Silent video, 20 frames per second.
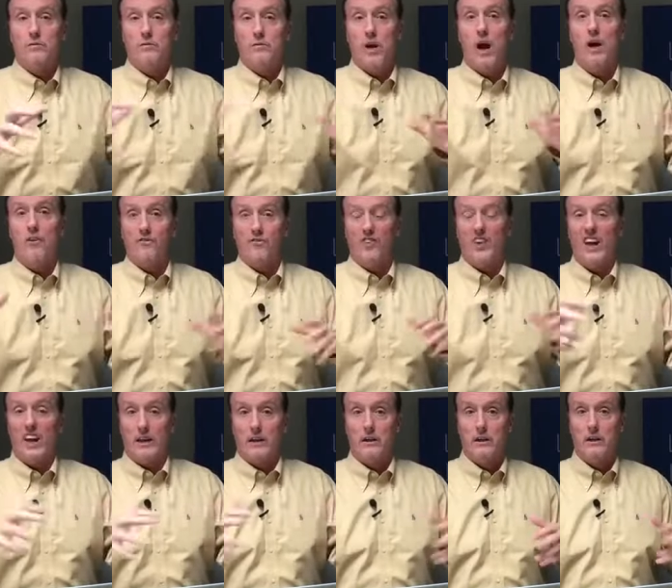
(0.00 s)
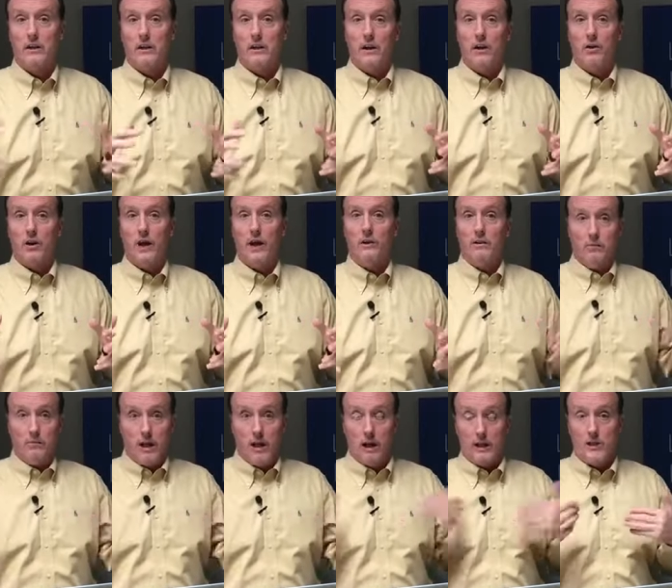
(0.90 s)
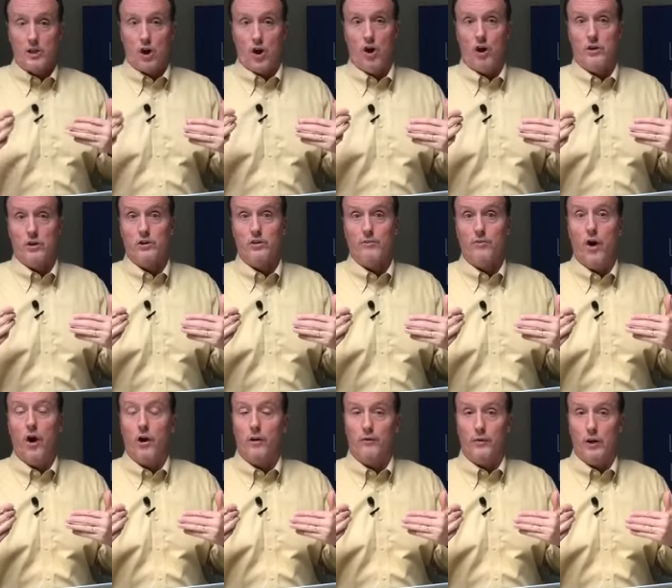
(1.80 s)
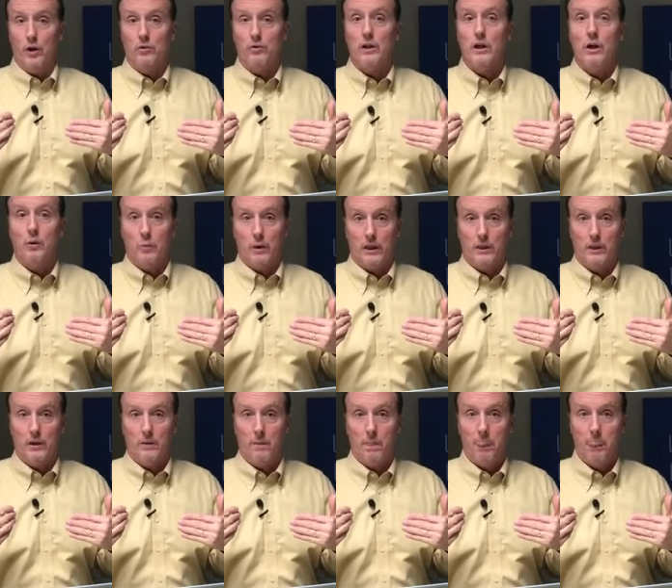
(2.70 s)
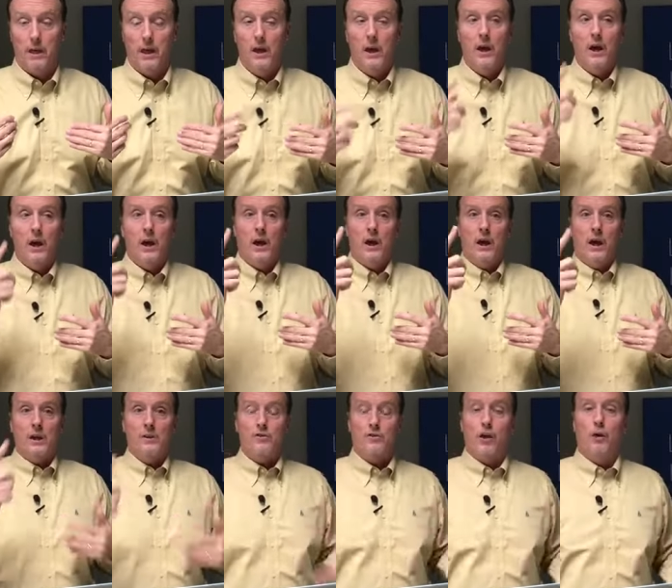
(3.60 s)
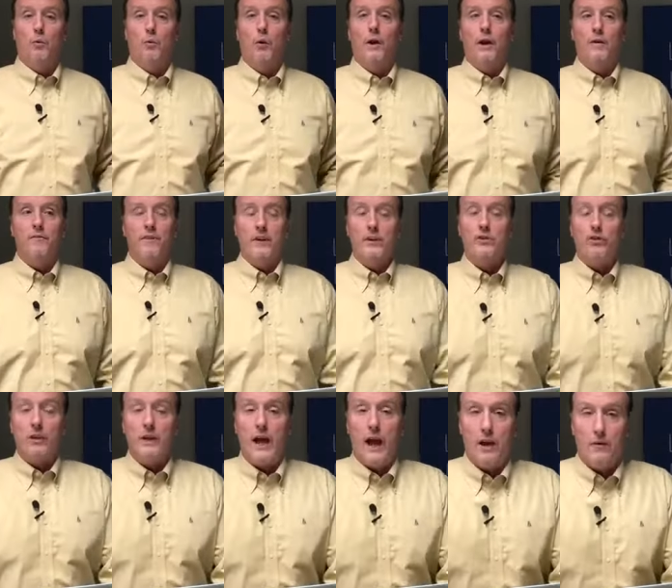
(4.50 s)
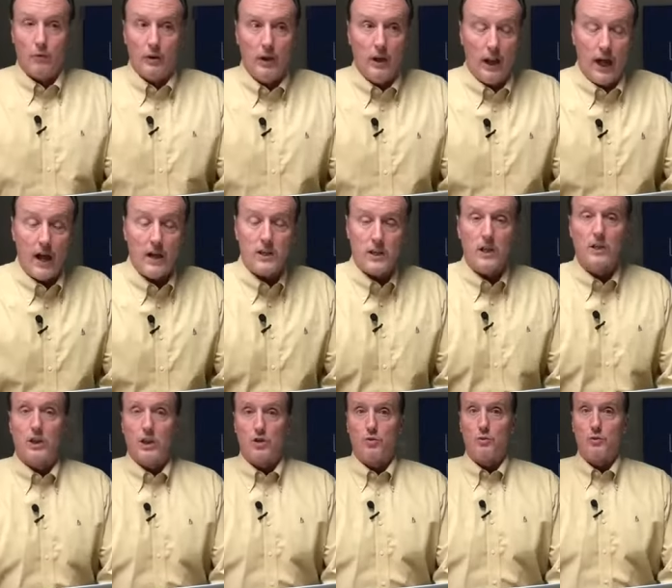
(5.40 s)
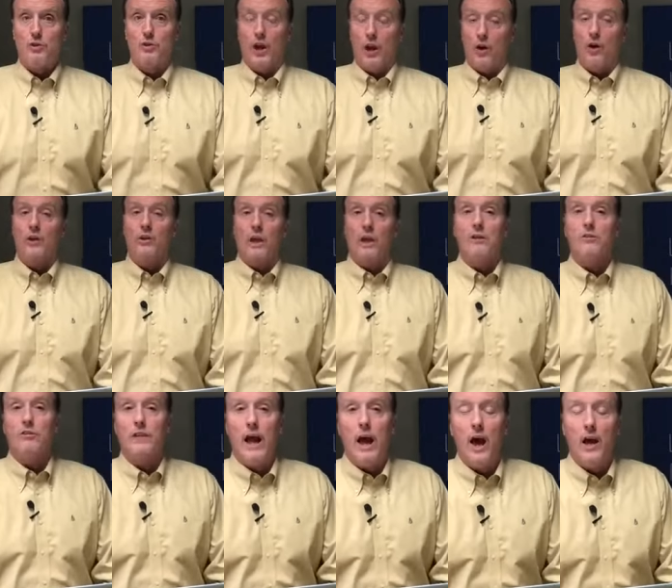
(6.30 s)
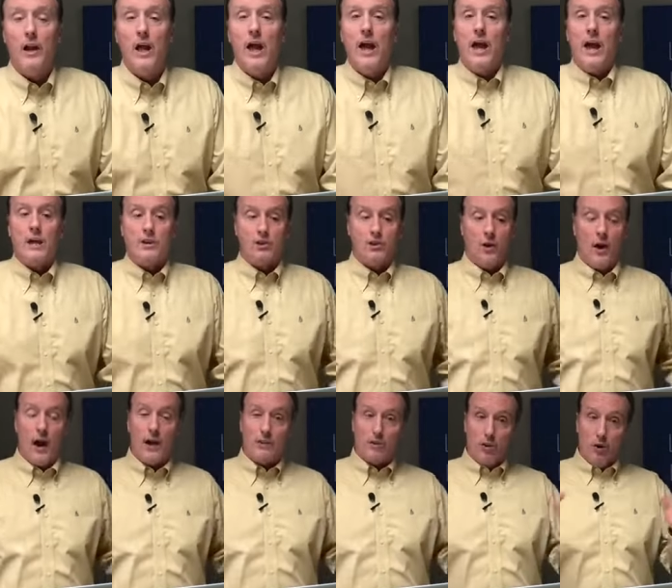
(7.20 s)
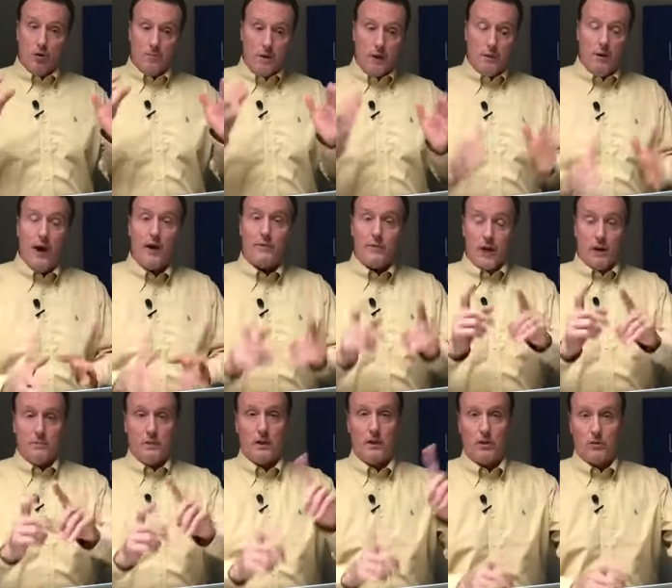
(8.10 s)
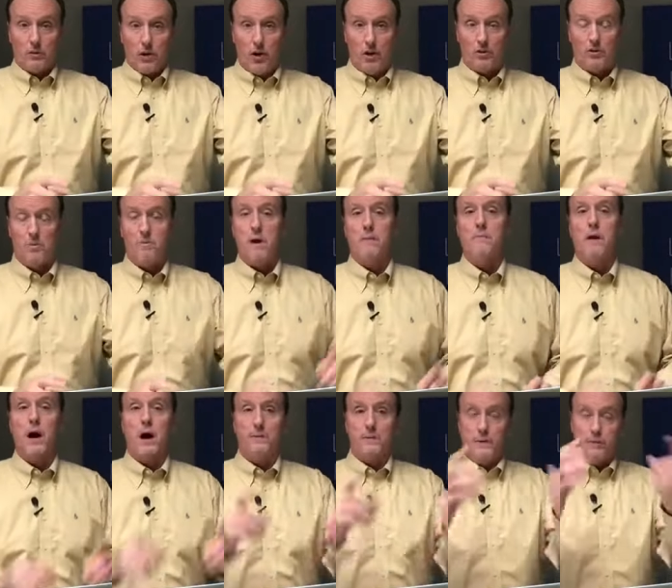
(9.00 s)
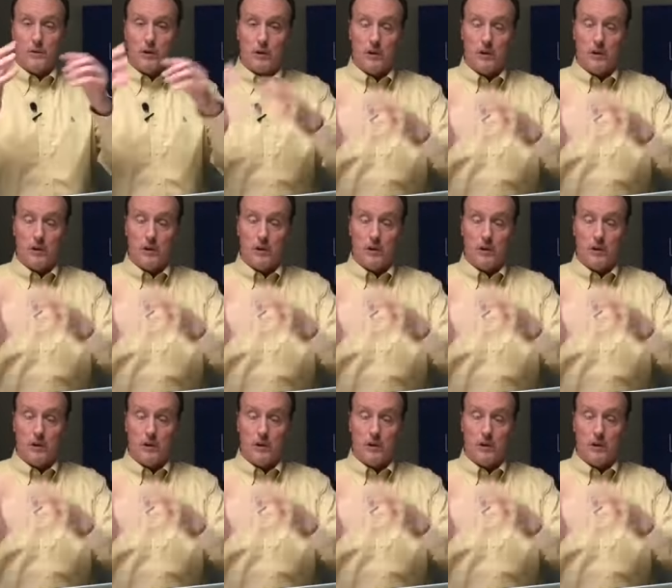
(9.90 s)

conflict, all right? That leads to hardness of heart if we don't deal with it. And so what, eventually I realized that this was tearing things down. And so I told my wife, I'm going to go talk to my mom, then we'll